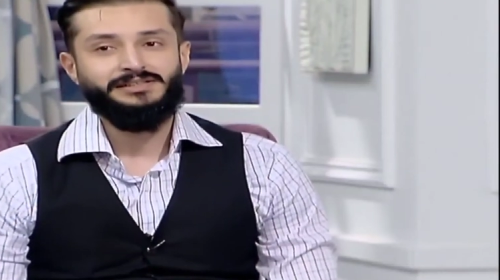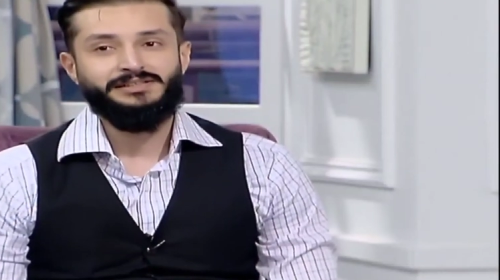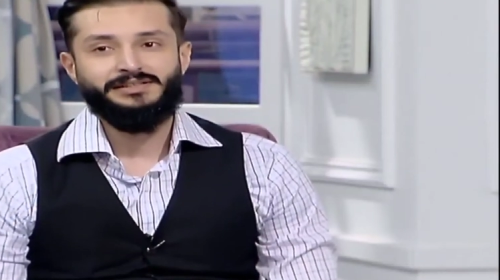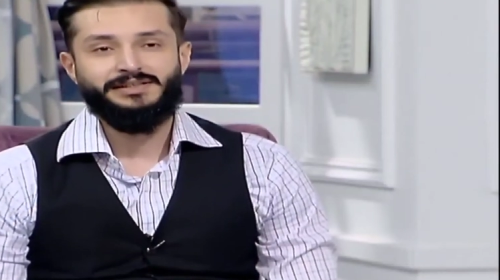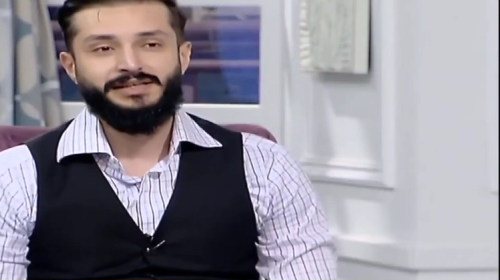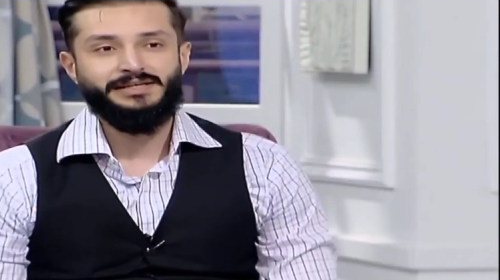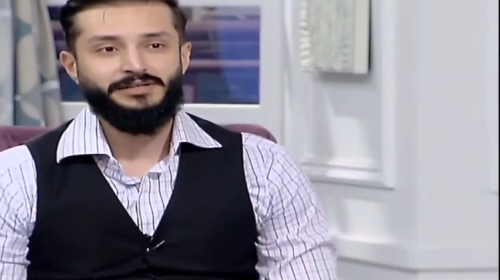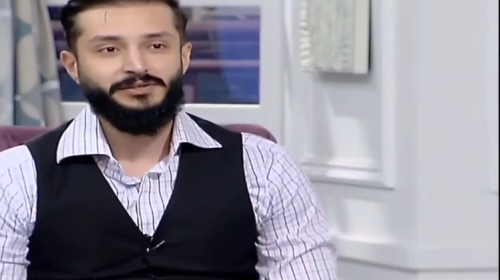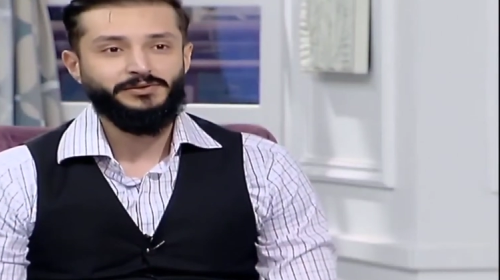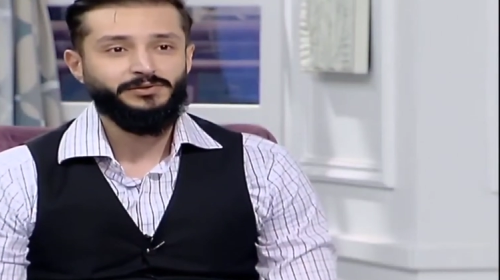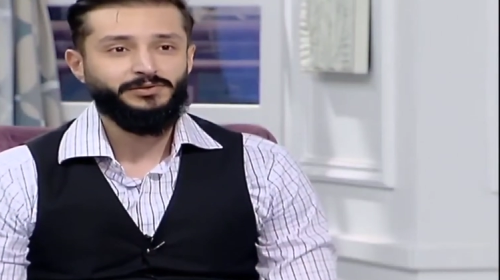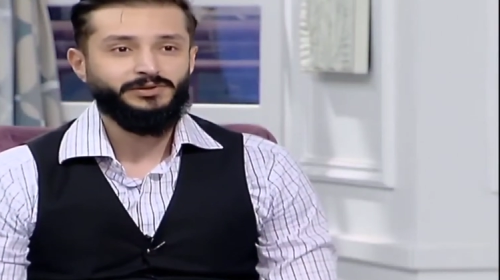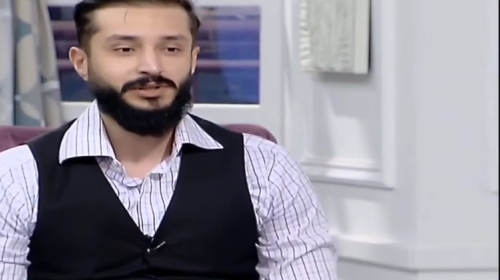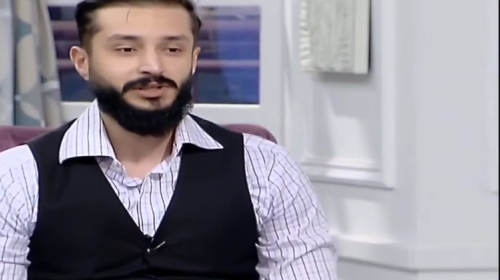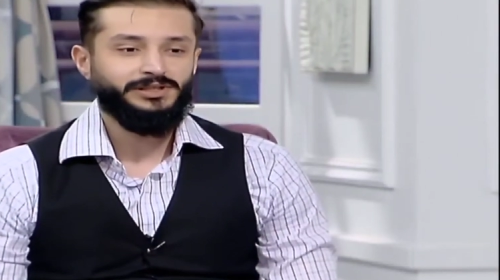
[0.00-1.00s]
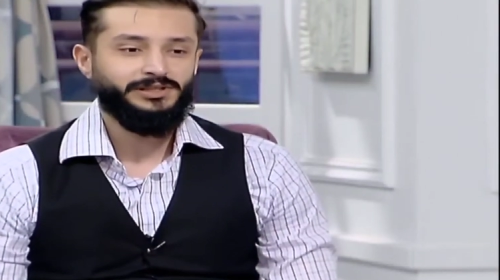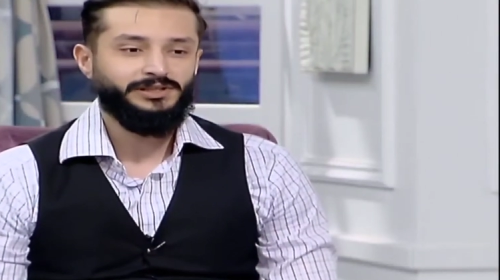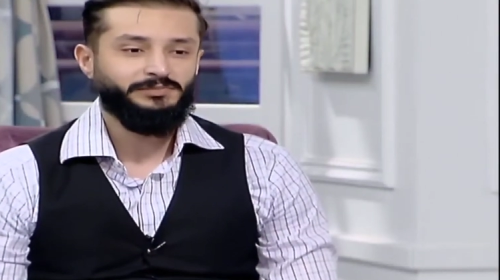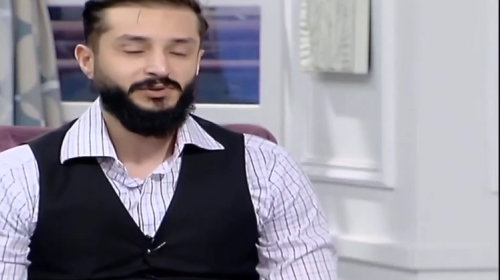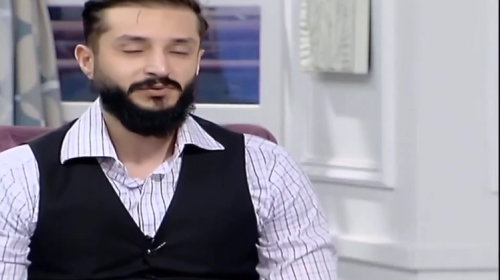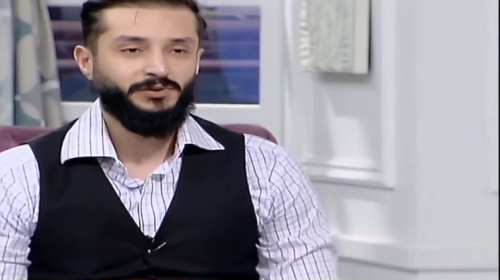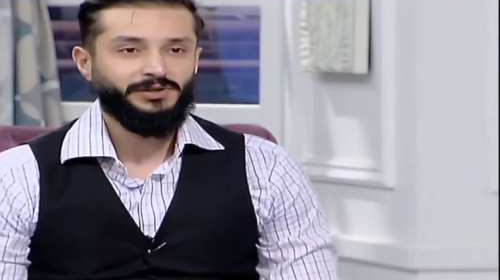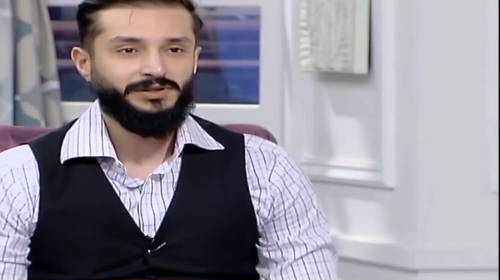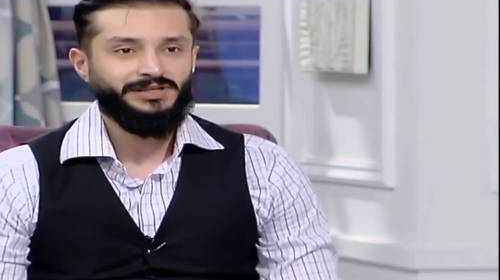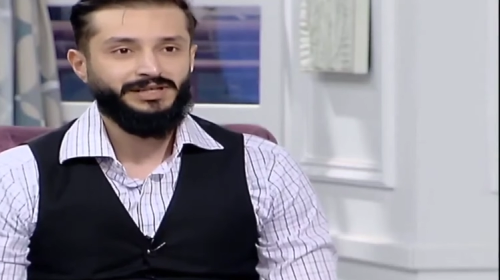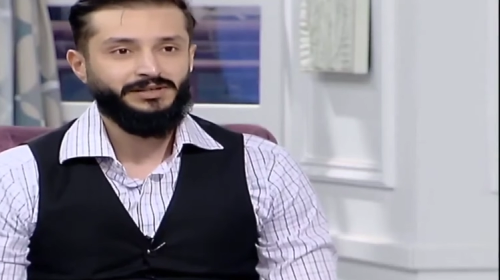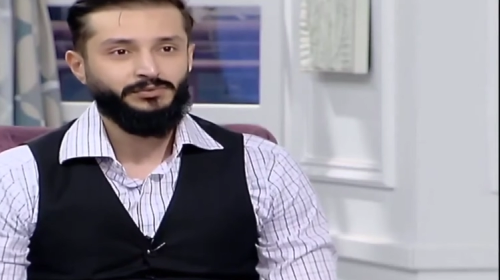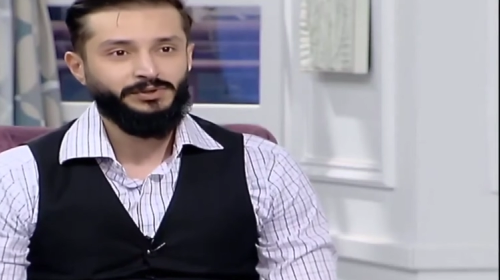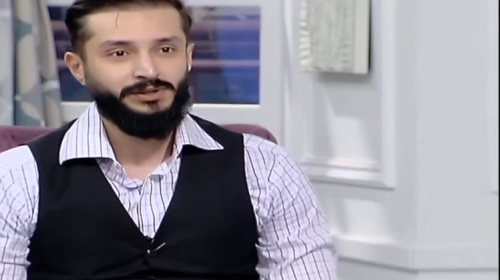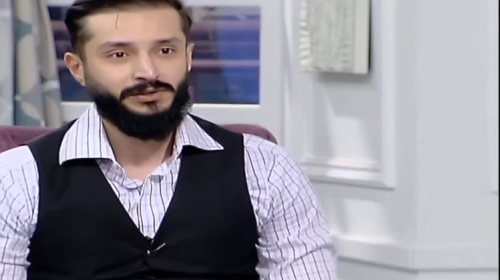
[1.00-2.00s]
Thank you. Before
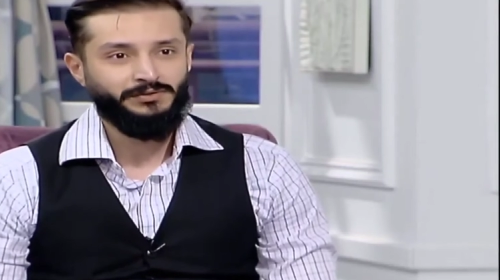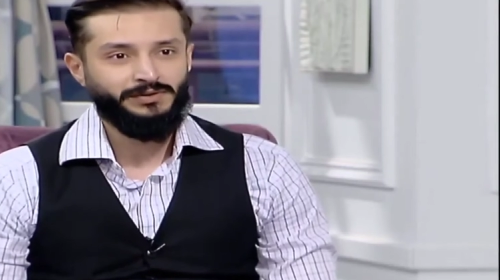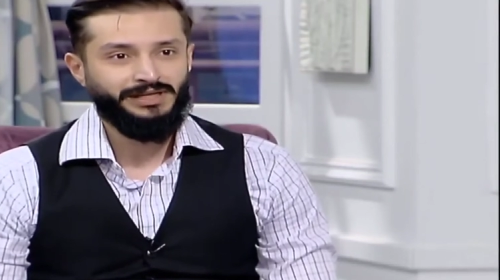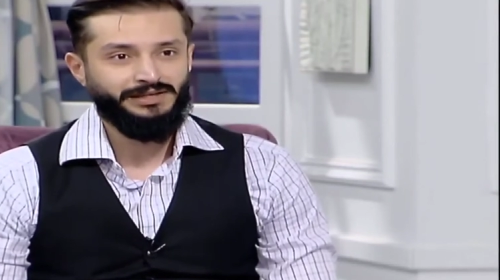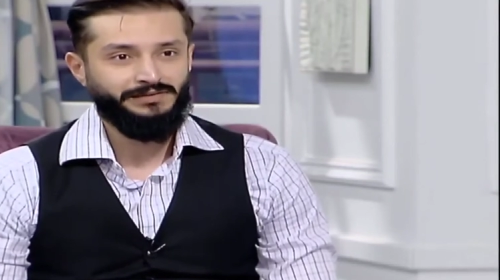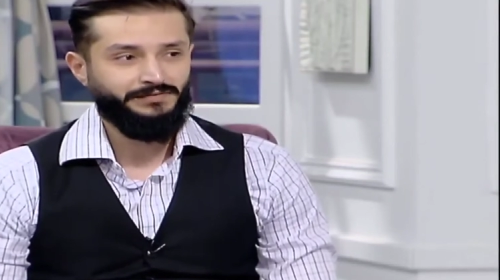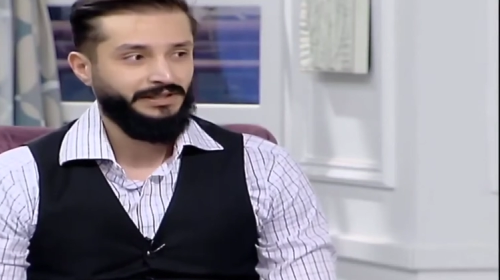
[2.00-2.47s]
that, we know that